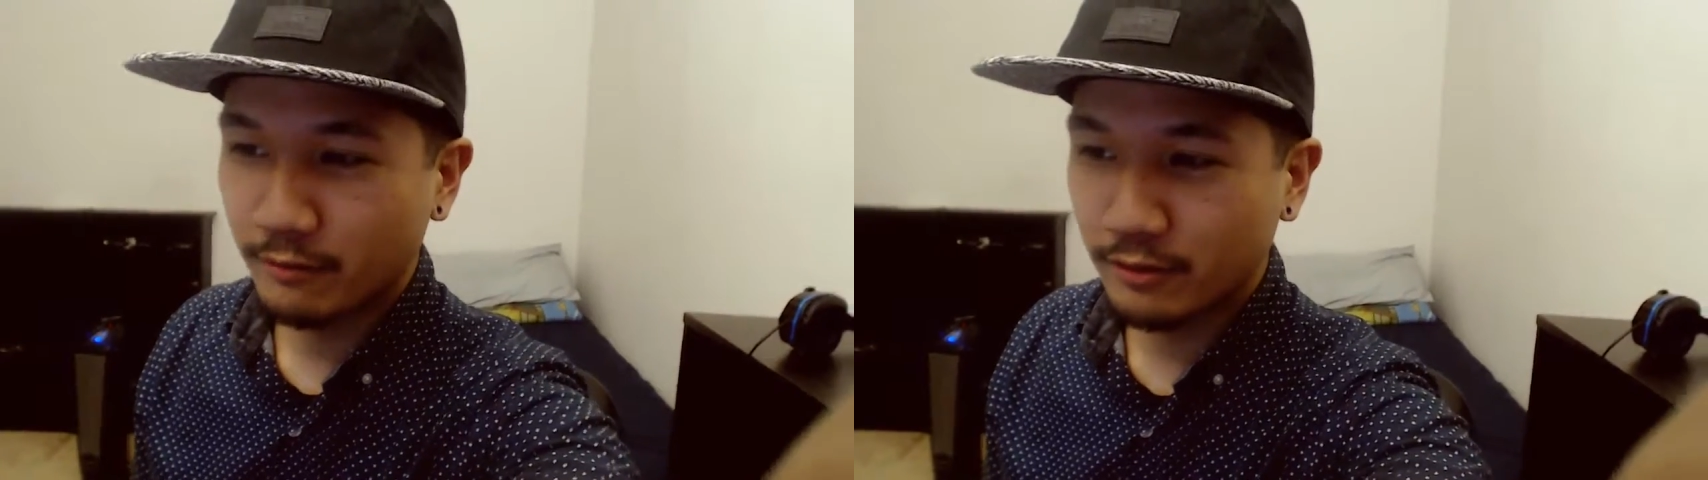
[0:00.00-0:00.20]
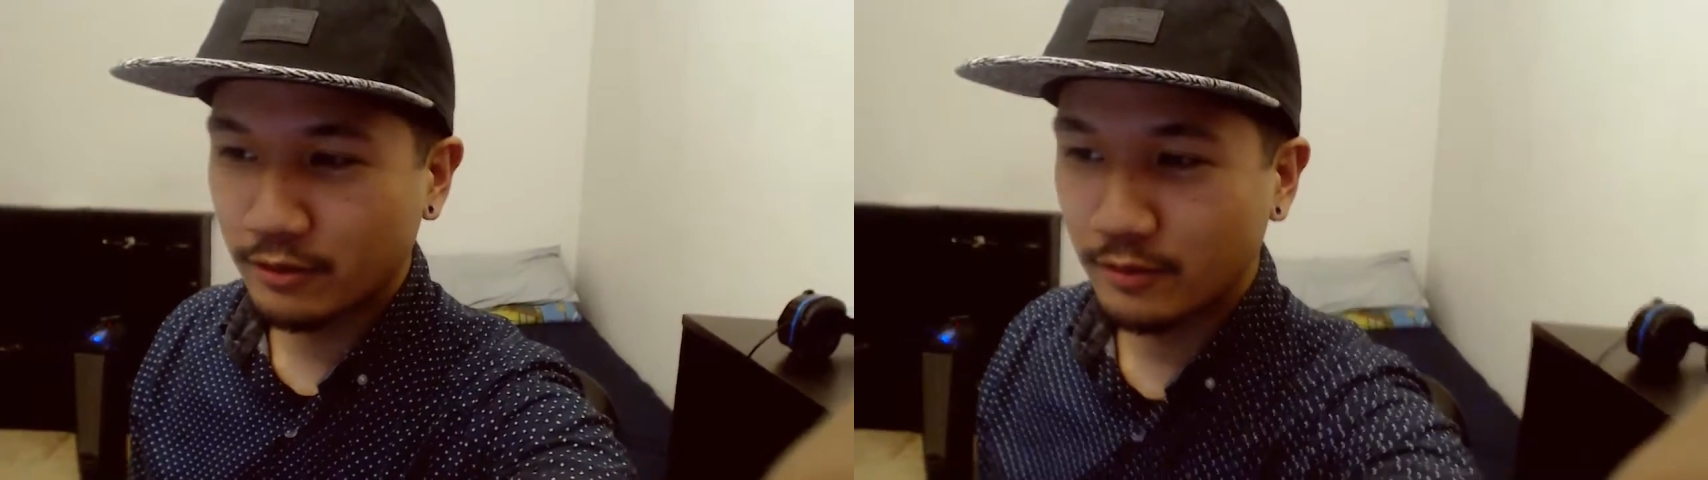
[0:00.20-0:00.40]

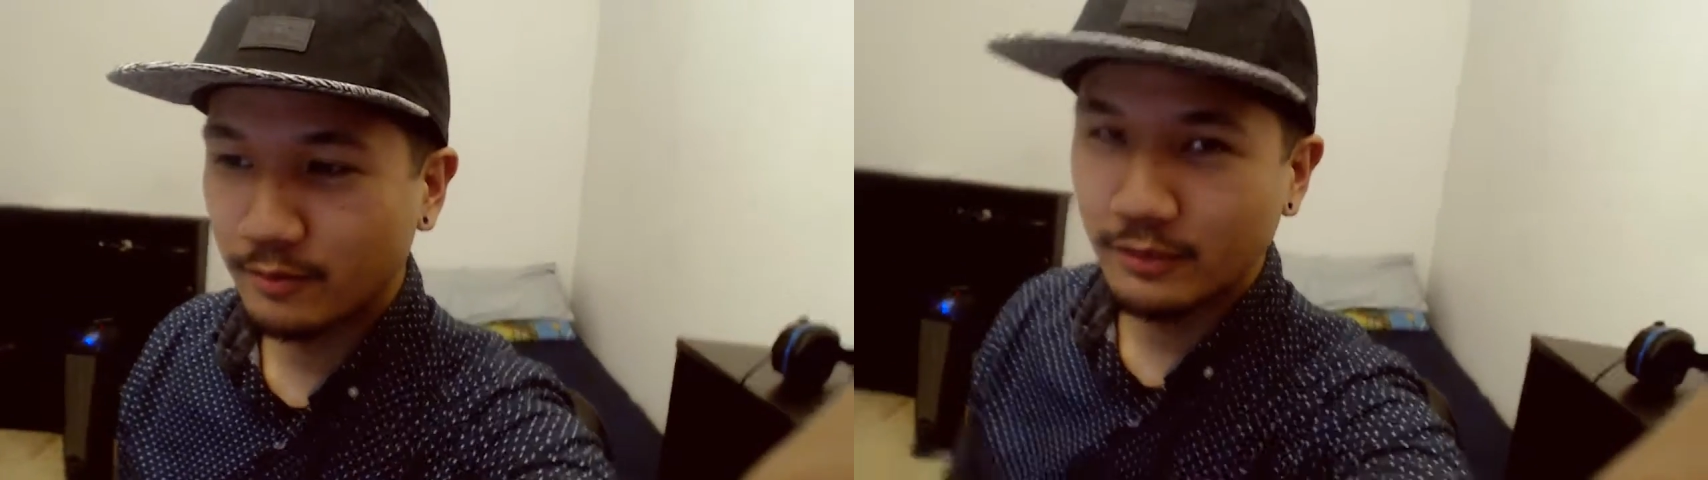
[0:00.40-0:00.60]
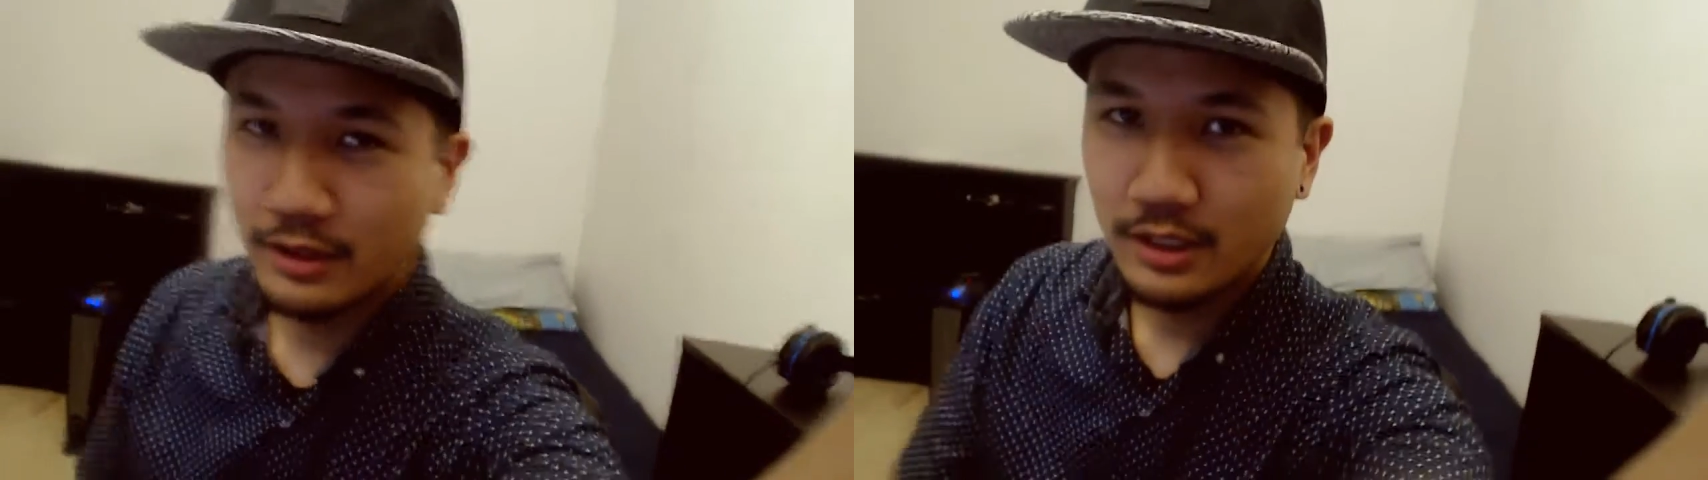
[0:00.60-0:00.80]

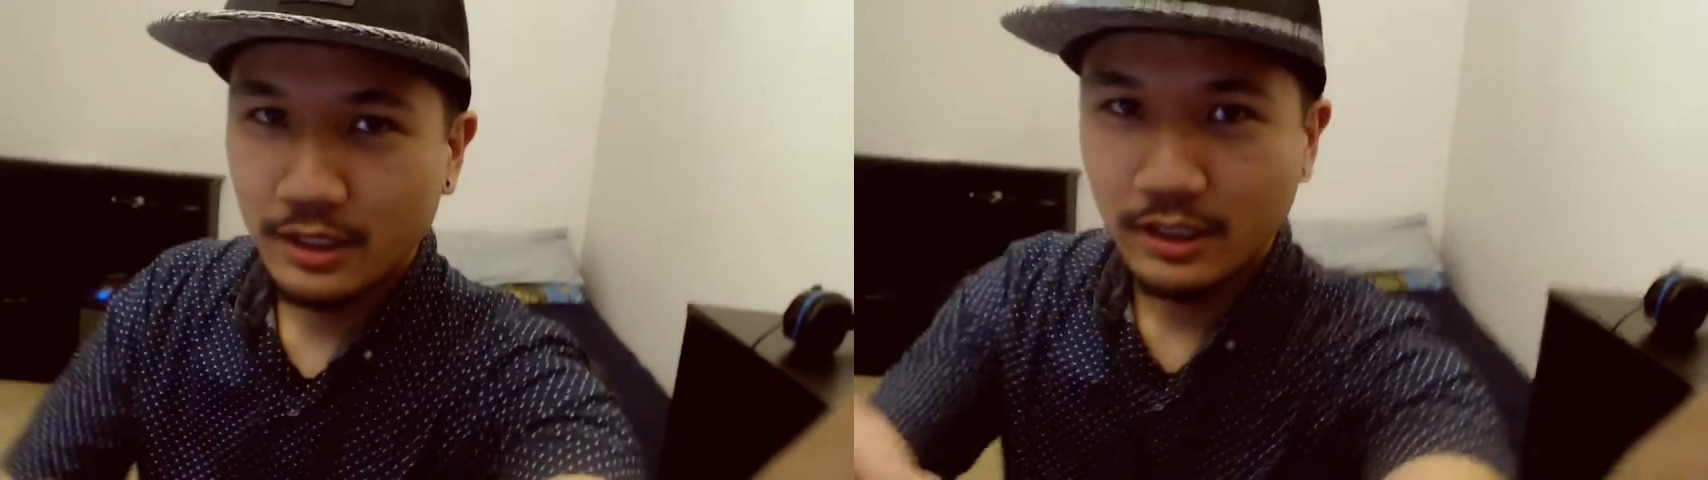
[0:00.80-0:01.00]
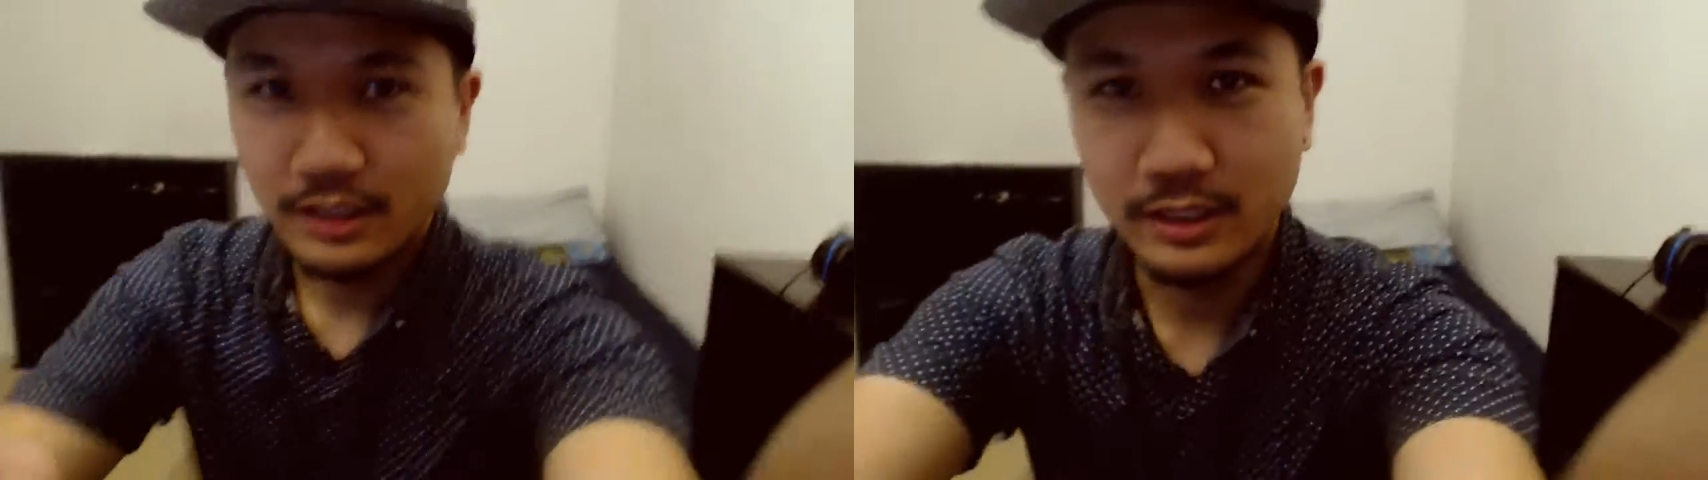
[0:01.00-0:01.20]

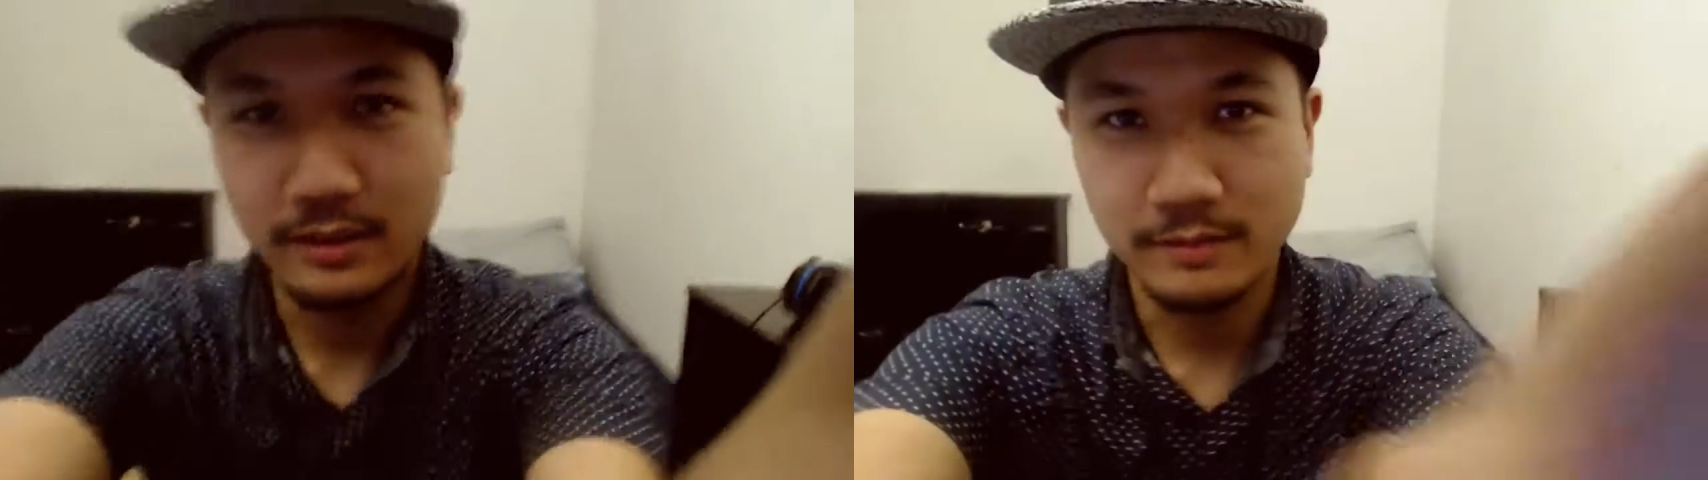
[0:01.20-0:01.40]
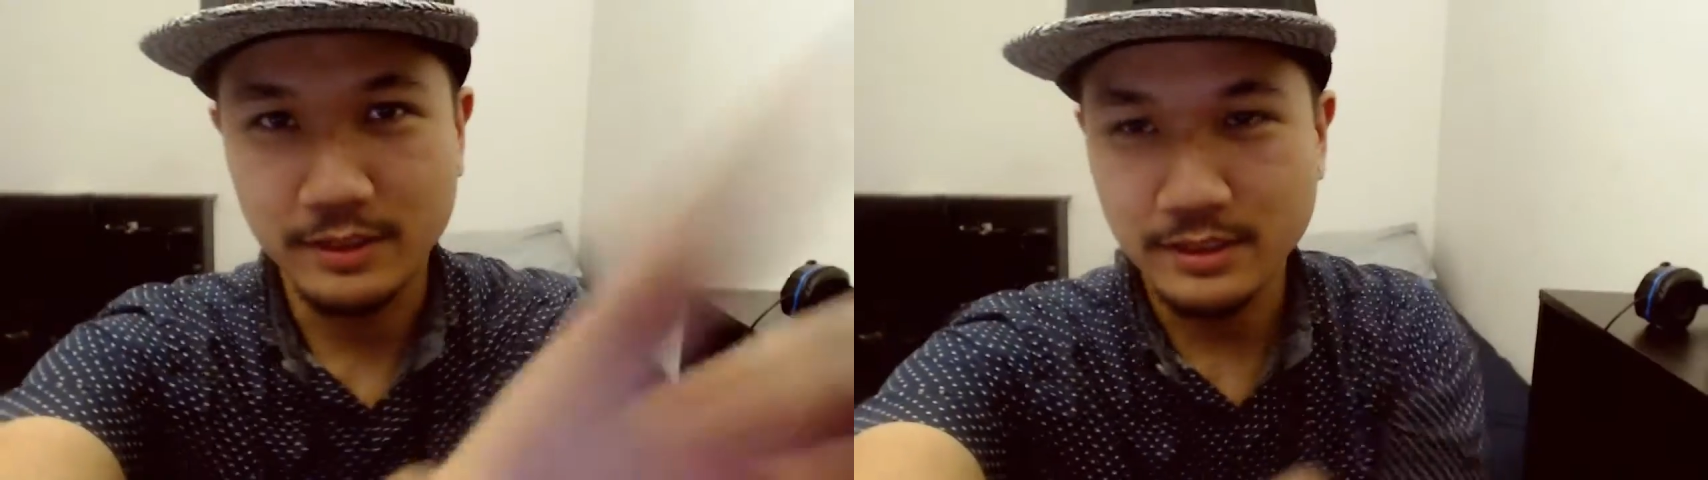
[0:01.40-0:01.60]

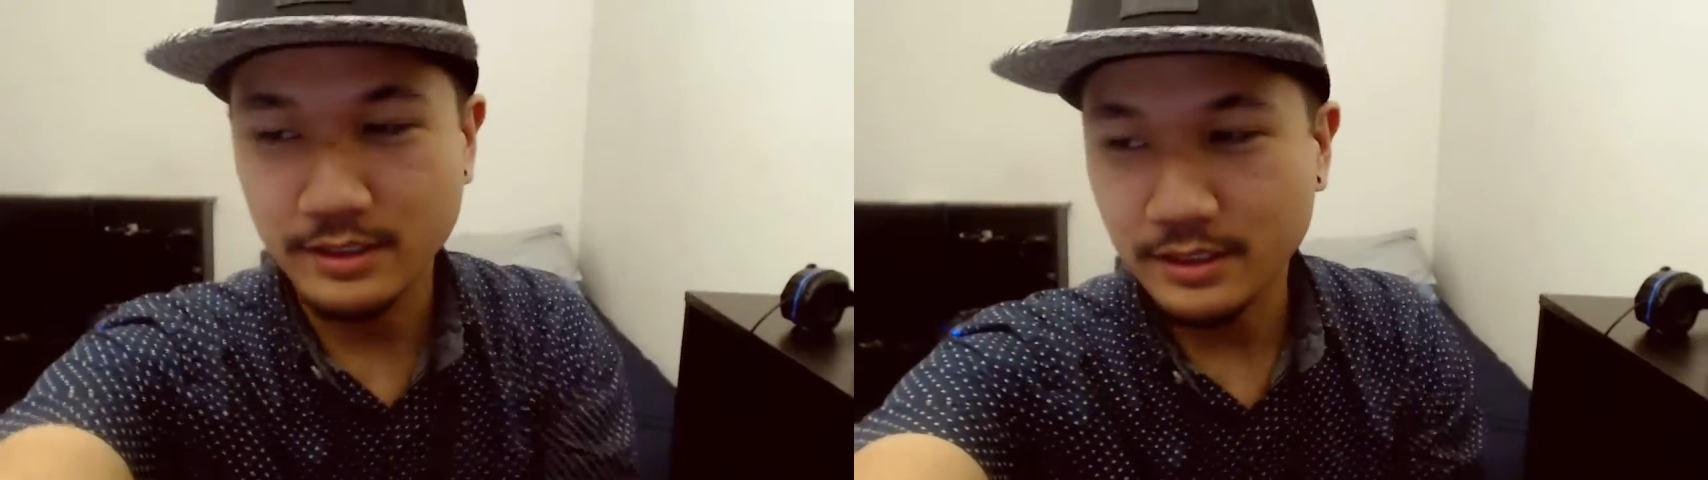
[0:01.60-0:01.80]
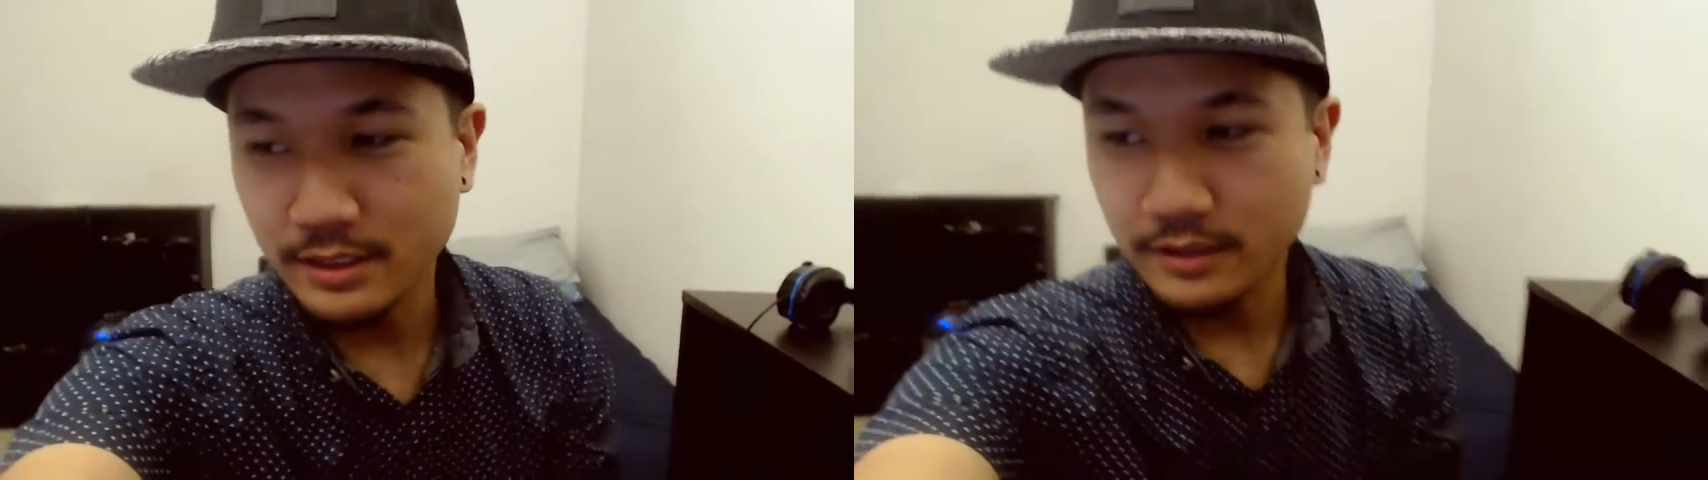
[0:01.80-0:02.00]
room. Let's
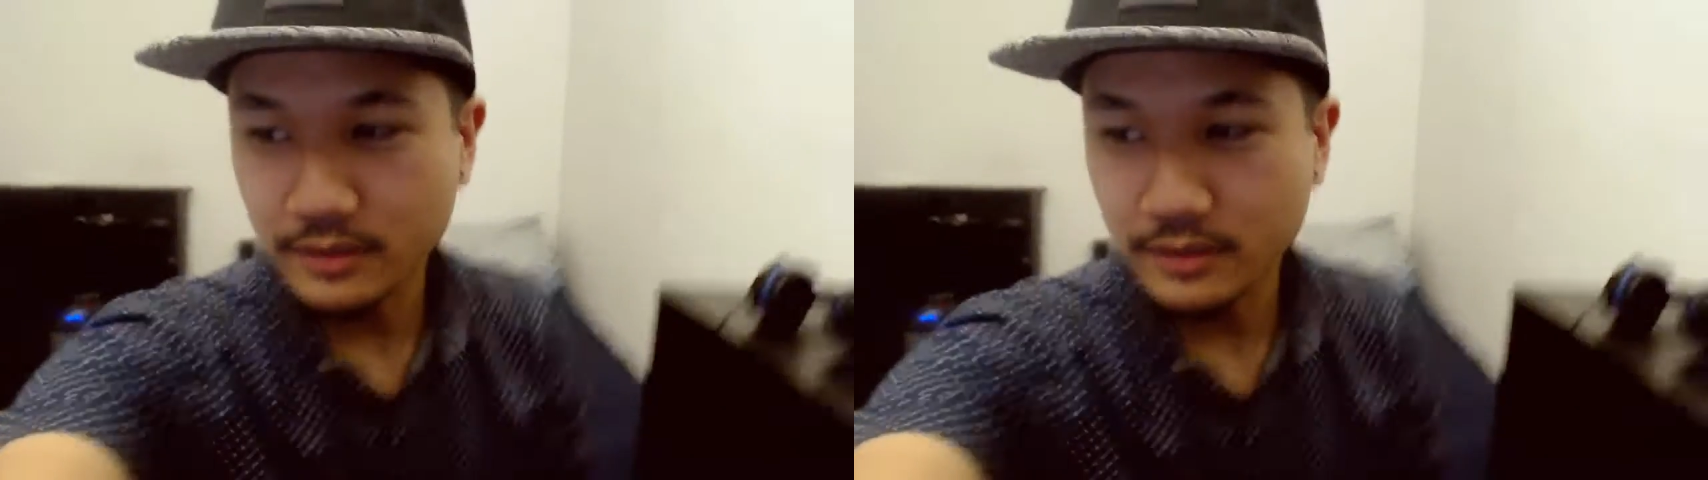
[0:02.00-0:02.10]
see.